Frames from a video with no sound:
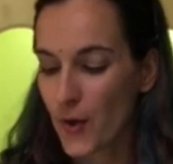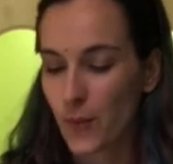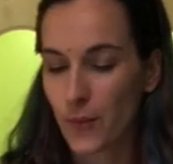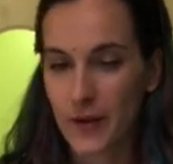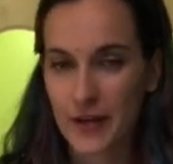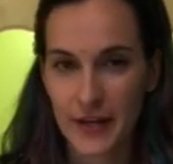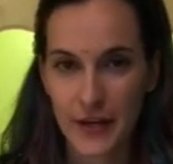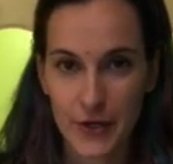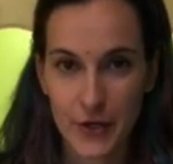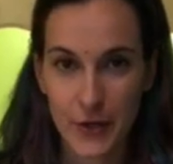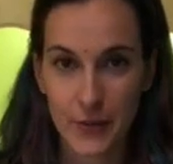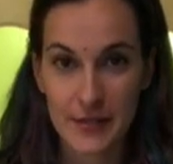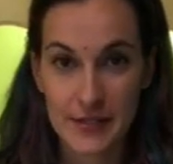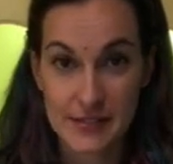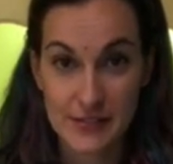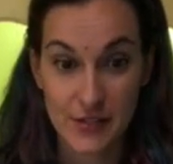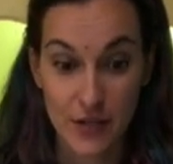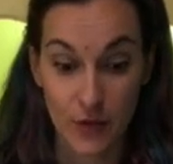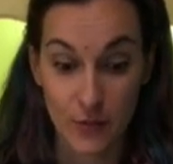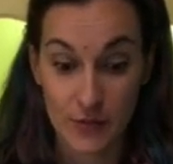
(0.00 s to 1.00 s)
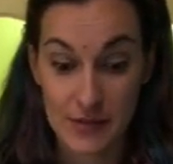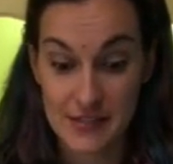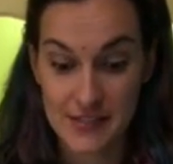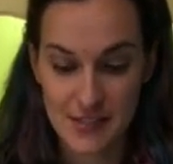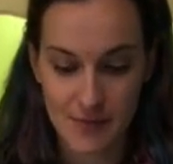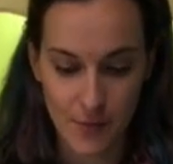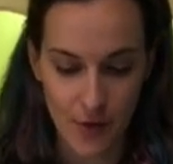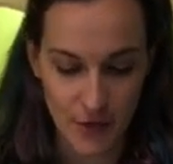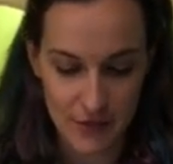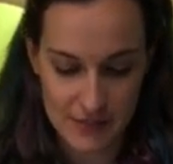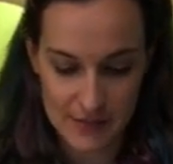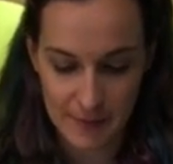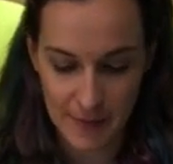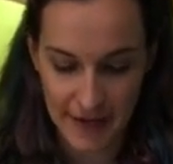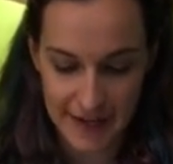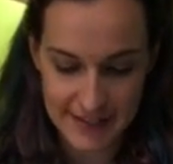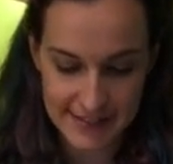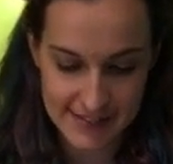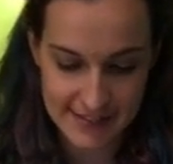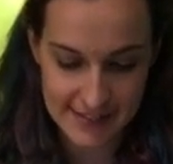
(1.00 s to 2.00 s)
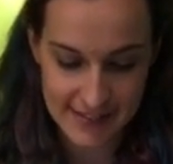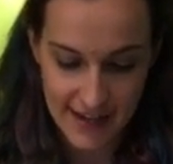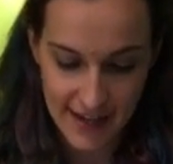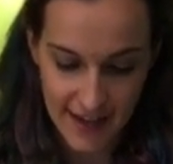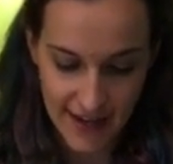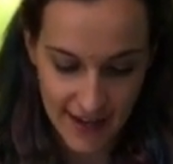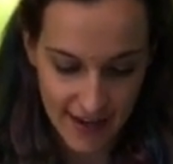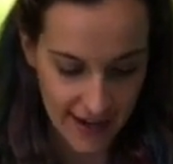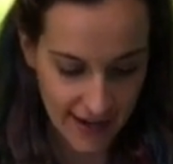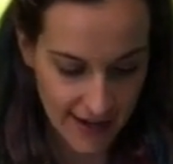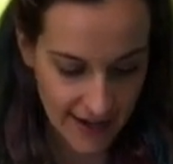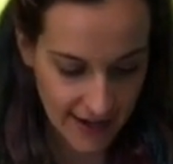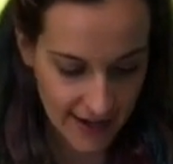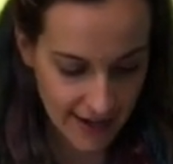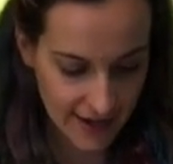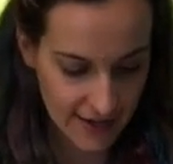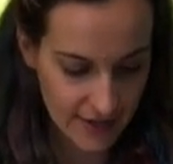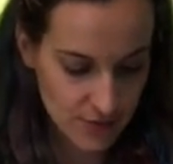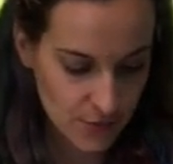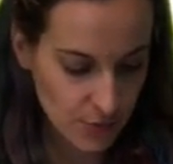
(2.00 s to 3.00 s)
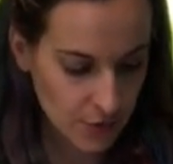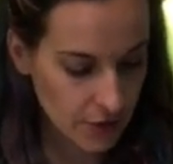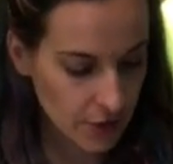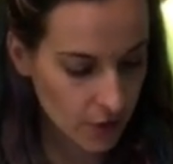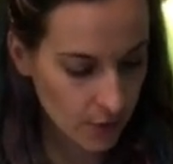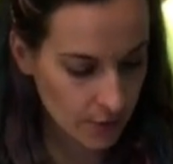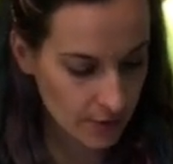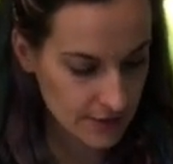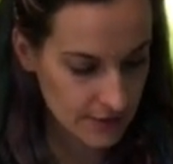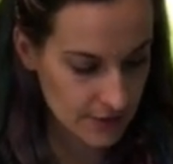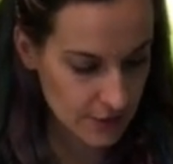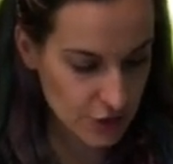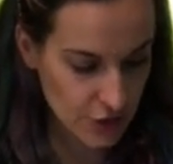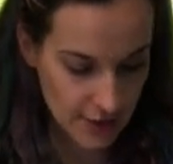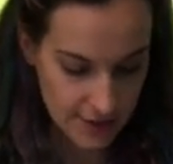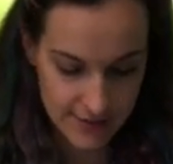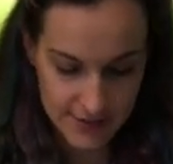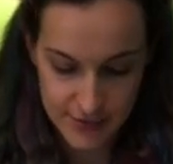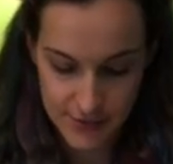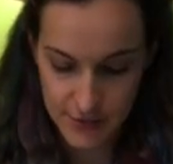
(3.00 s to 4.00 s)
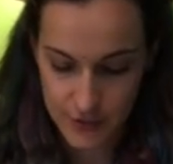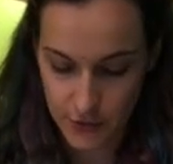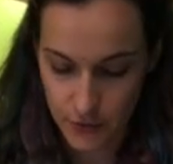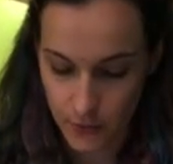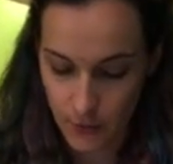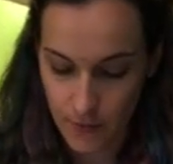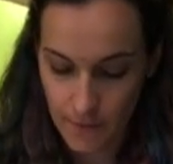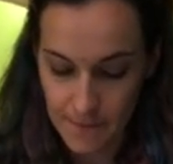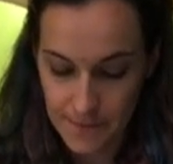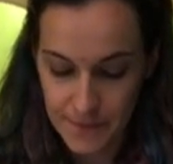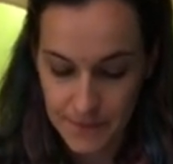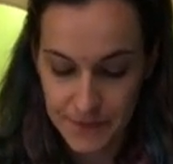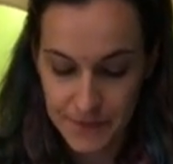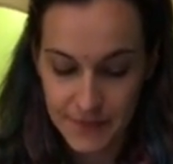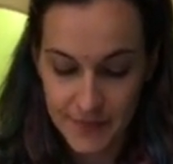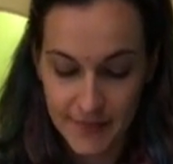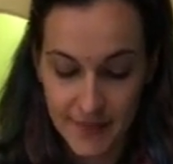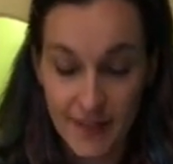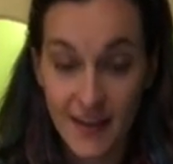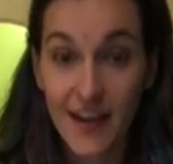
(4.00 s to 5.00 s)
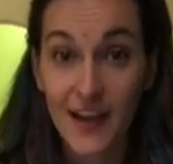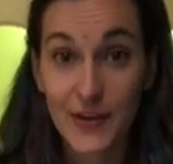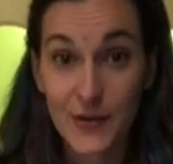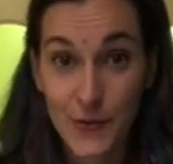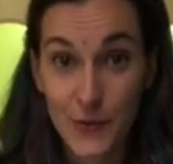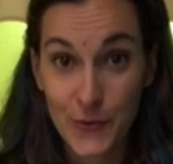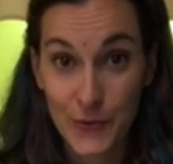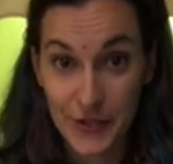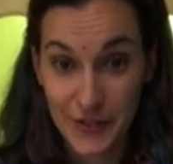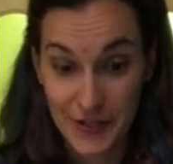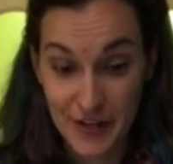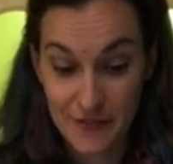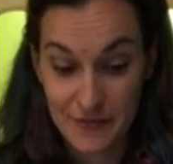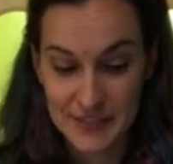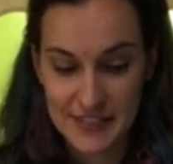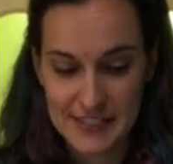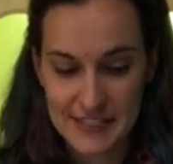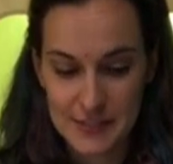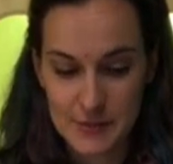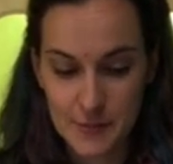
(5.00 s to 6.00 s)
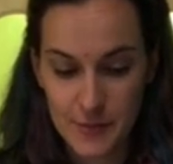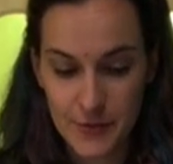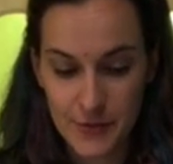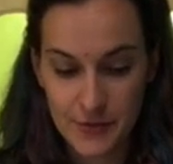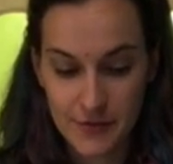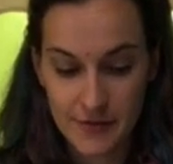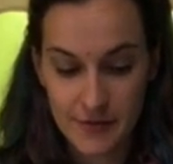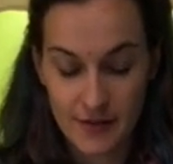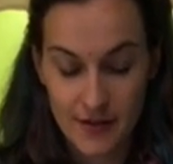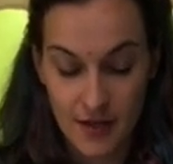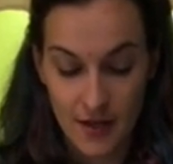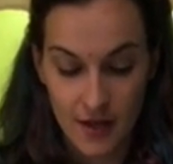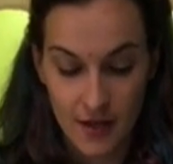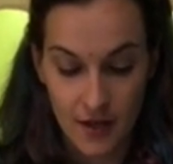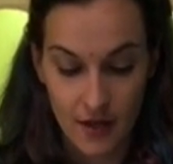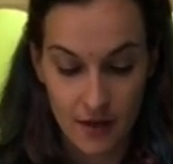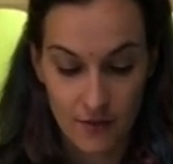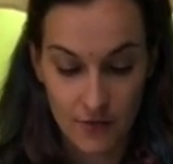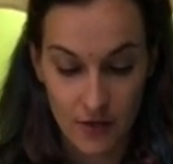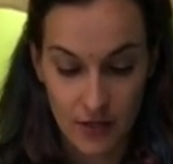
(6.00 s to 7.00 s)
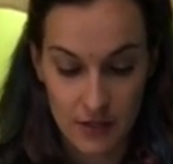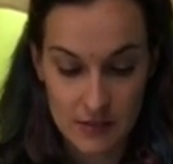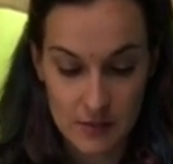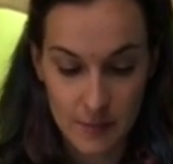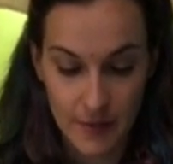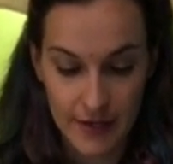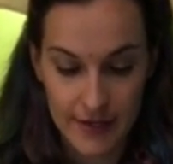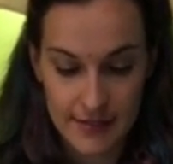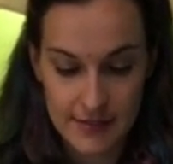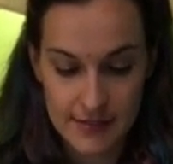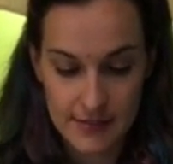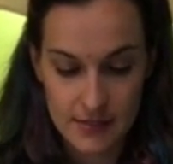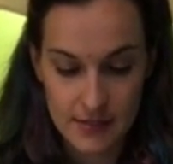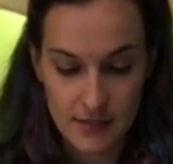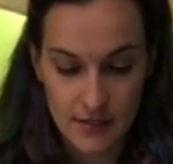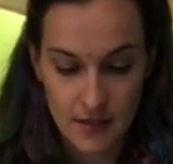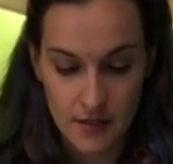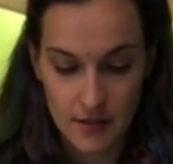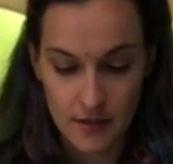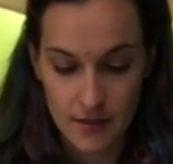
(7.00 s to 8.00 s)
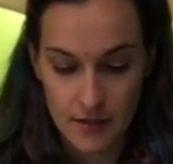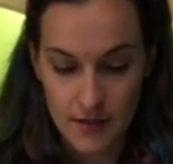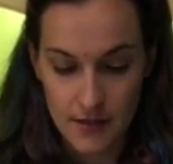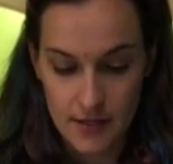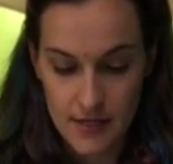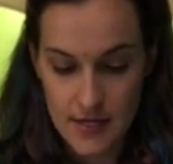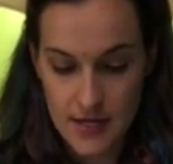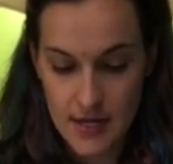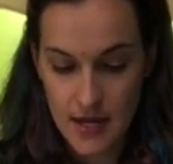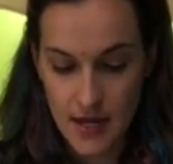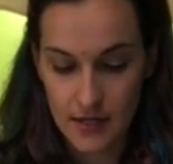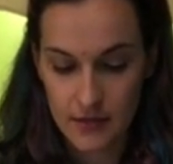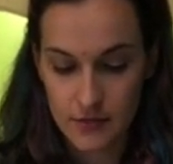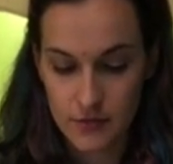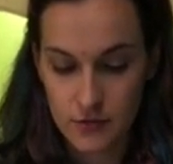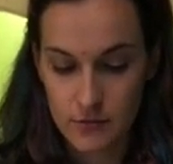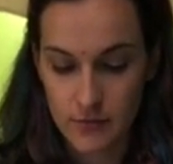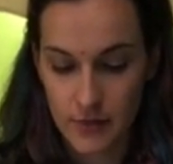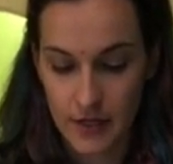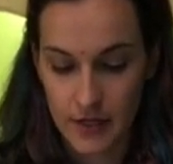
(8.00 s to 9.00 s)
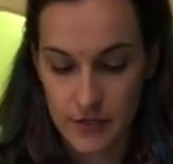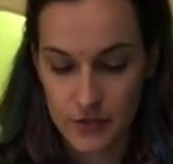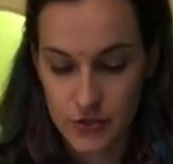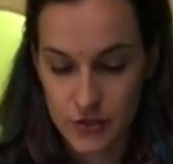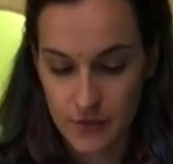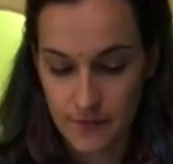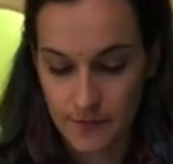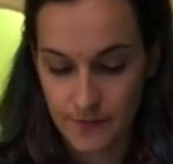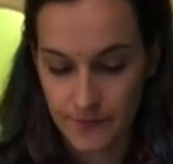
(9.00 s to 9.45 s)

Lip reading: we are going to start with some allspice, and we're going to just do 1/4 teaspoon of allspice, not too much.